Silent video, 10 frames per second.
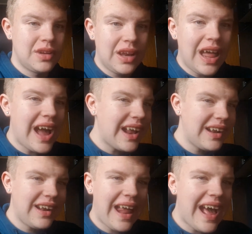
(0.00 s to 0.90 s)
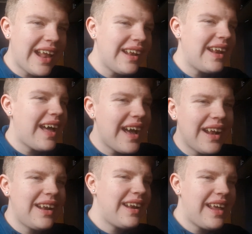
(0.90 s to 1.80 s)
La la la
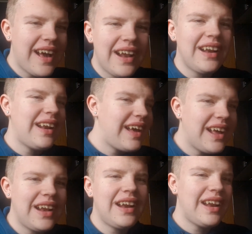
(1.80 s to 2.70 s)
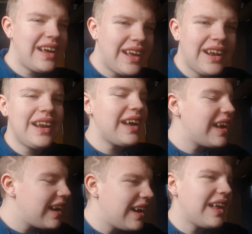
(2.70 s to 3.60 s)
la la la la
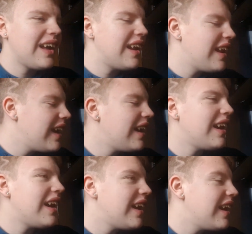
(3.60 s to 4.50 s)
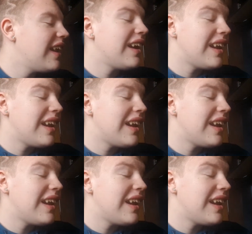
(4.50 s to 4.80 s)
la la la la